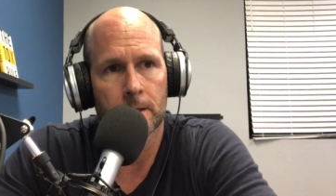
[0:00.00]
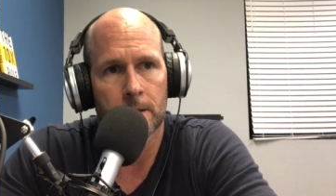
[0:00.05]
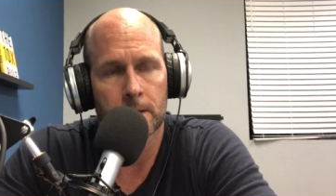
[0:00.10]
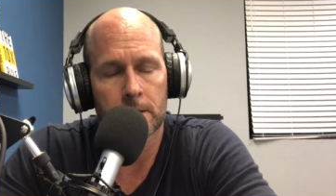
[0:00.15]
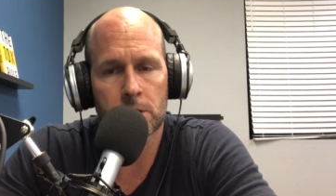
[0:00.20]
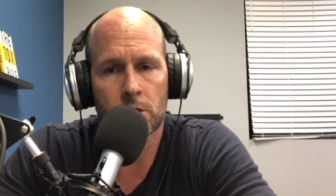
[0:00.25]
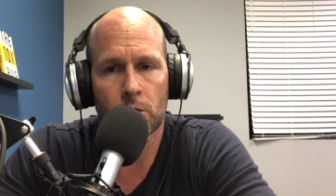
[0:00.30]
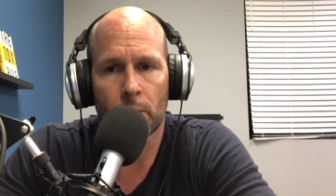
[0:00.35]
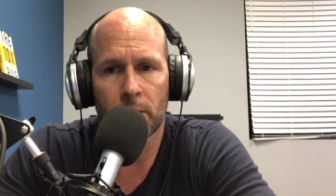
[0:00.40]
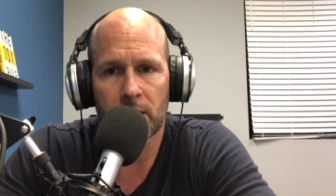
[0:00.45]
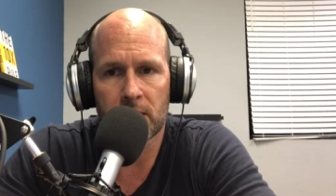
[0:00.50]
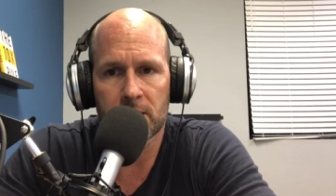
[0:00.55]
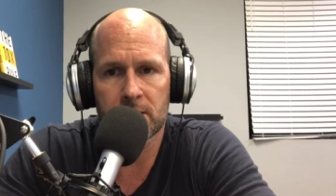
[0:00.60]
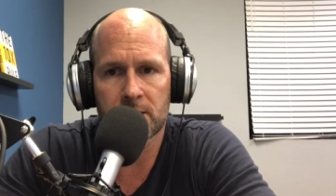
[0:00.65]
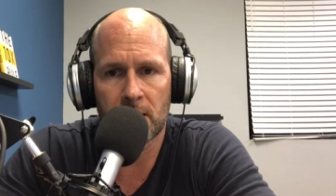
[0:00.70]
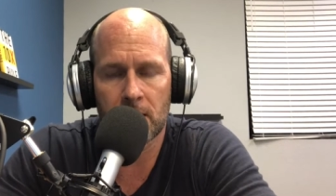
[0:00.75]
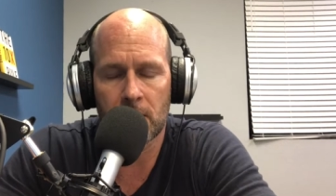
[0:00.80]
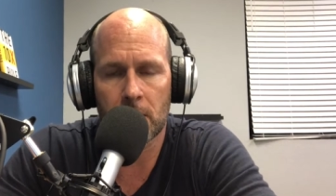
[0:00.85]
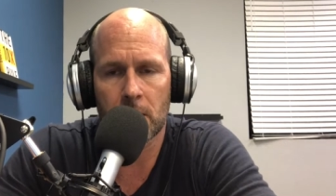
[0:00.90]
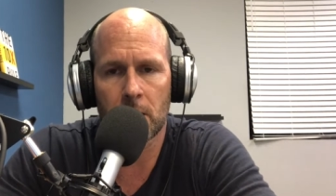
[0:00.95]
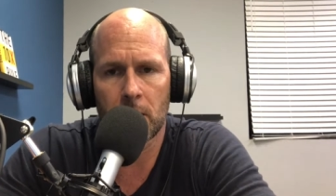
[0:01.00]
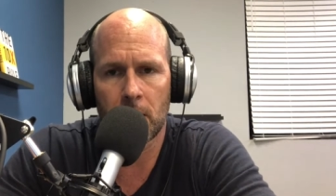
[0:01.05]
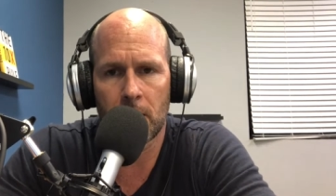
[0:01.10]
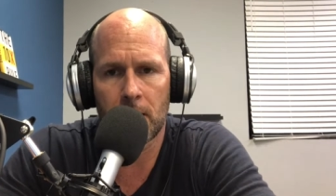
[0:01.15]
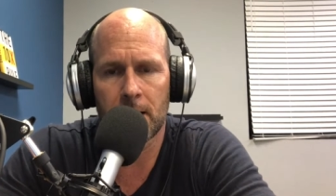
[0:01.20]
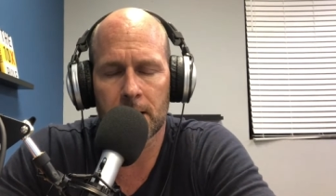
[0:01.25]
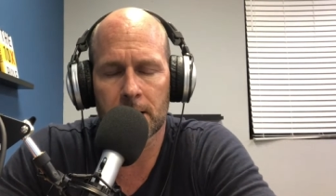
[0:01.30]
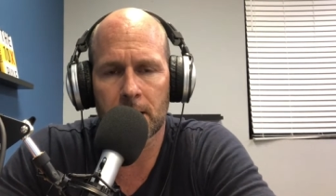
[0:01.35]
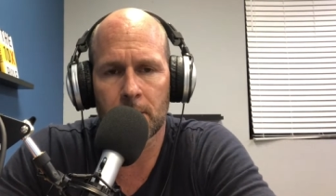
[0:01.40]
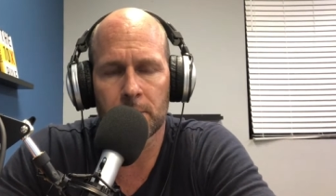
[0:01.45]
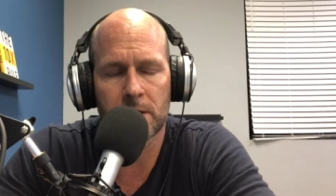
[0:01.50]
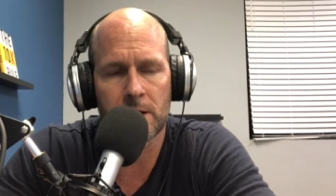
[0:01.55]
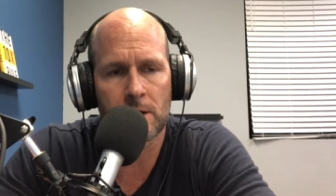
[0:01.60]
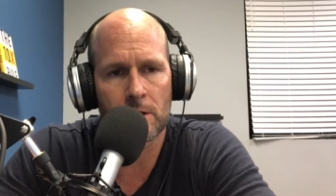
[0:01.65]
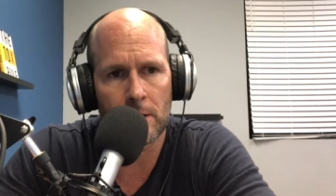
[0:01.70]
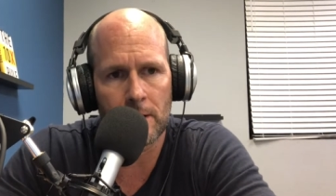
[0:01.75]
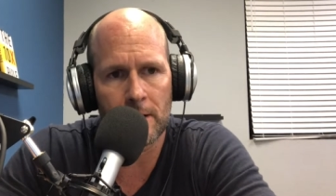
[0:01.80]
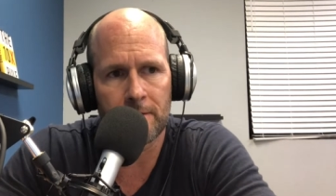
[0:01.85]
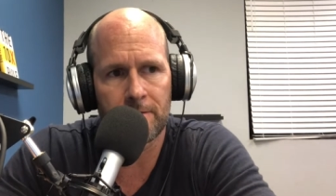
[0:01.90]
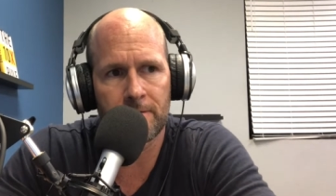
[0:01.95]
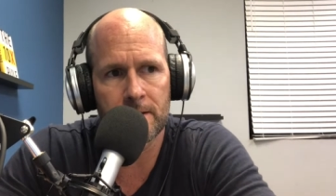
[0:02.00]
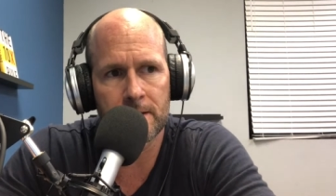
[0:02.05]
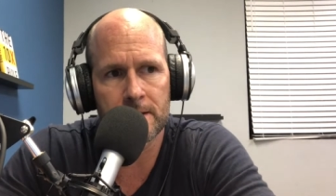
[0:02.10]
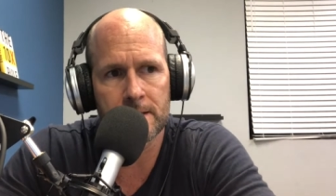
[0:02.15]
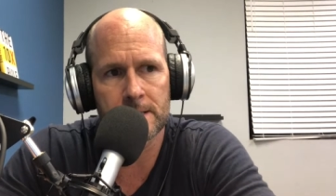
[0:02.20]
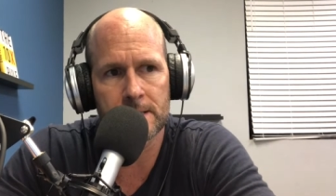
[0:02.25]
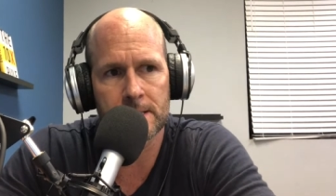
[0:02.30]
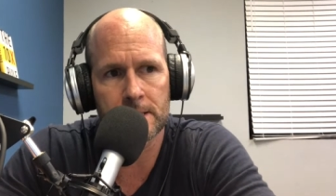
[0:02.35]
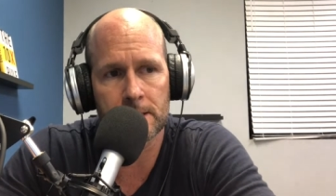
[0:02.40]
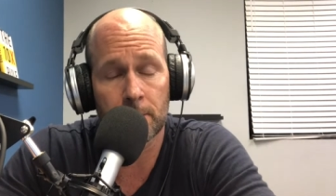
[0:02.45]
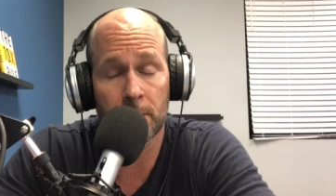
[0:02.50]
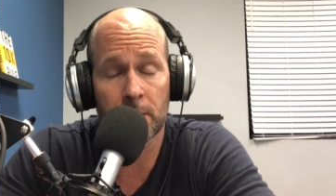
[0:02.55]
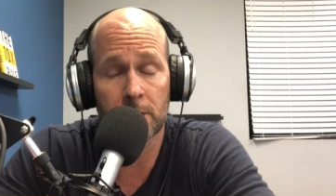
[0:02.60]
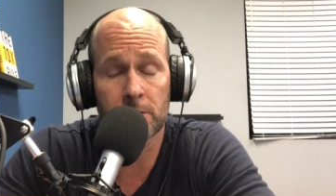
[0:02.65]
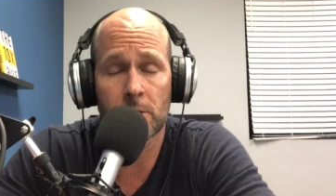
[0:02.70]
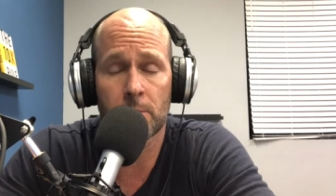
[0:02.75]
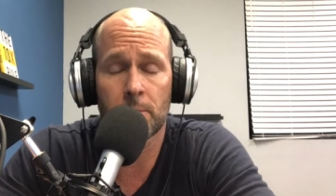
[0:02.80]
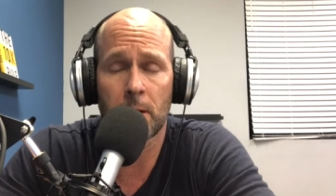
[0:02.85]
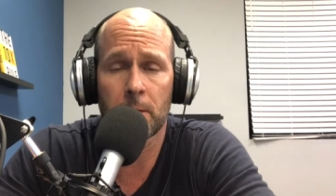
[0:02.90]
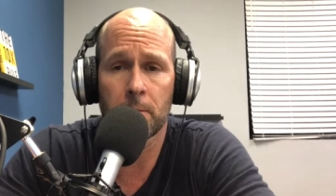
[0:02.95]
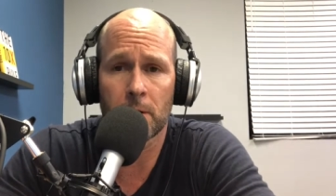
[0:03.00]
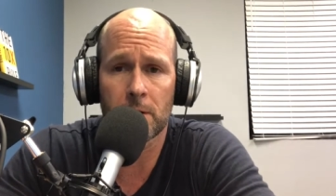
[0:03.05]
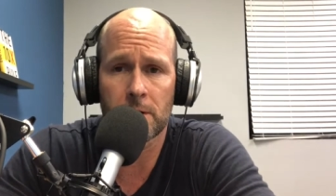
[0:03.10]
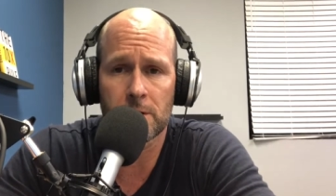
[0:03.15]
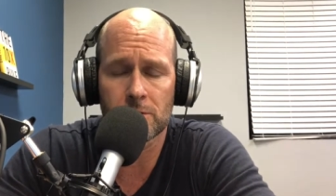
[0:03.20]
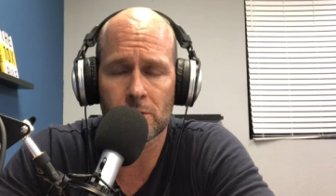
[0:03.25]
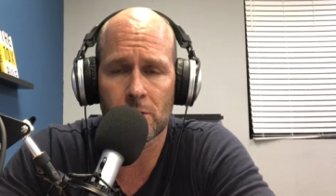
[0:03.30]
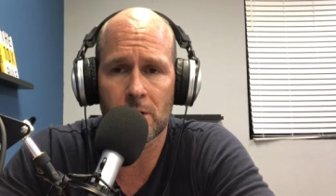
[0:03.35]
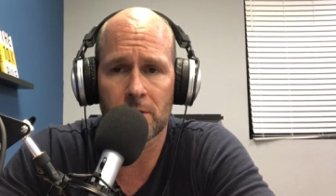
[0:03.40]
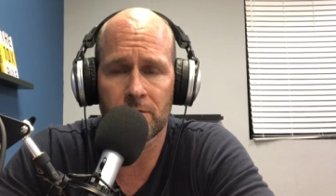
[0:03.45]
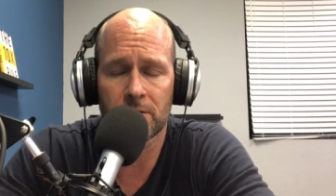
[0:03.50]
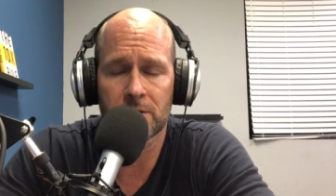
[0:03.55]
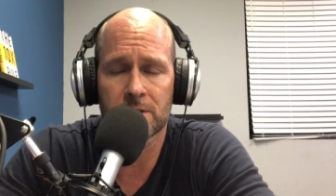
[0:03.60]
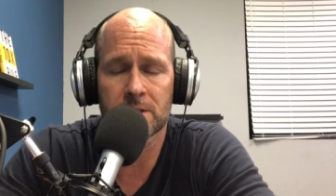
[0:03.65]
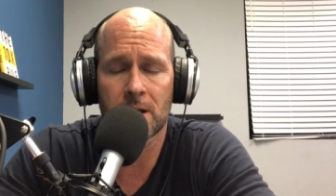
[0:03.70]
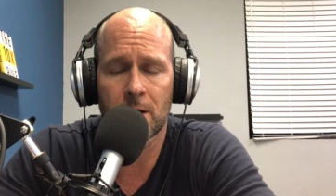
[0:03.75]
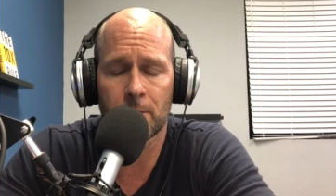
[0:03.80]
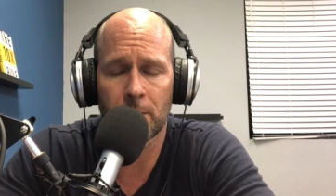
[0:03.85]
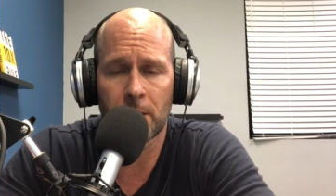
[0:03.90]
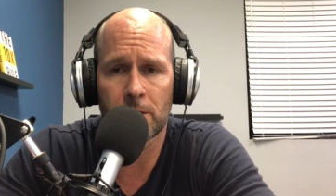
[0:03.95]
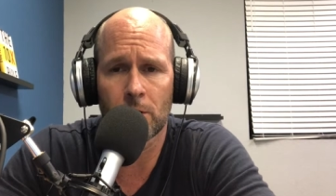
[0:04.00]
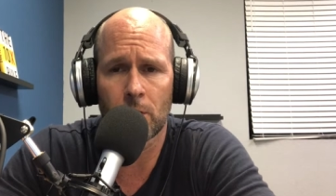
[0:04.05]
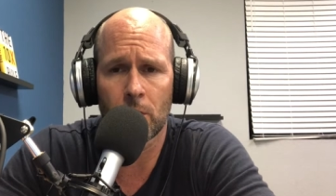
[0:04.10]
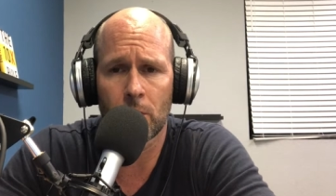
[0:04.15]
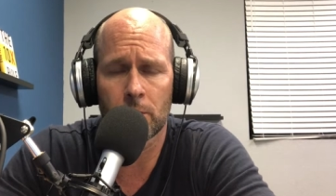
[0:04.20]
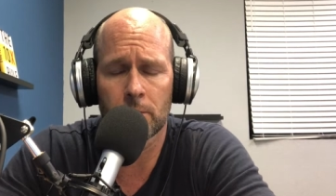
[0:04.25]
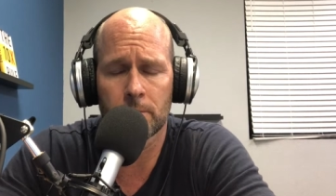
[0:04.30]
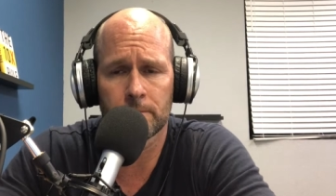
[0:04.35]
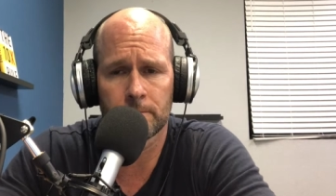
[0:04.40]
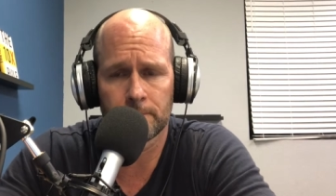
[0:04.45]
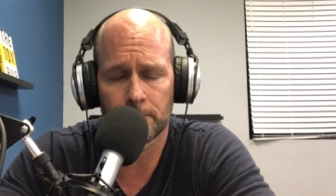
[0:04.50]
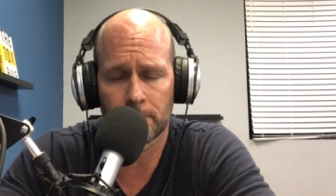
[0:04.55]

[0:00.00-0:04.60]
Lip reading: It's going on 10 o'clock. I'm in the office. I'm actually in my buddy's office, not my own.